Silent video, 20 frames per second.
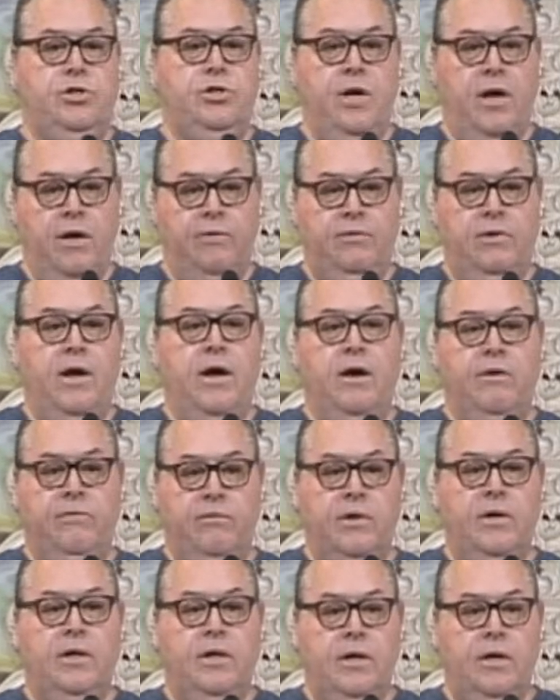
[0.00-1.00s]
You have to have
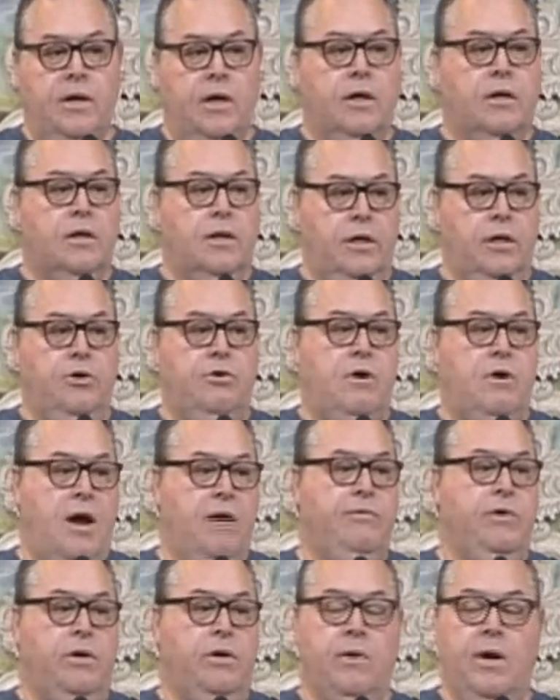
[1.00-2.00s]
a clean
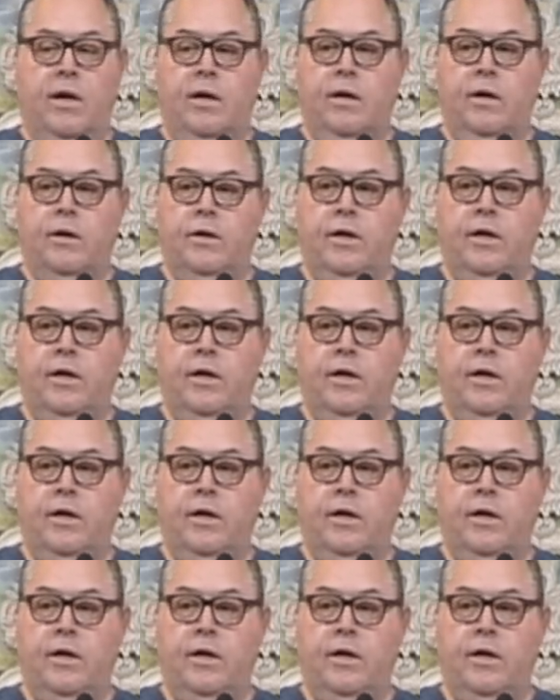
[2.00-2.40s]
driving record.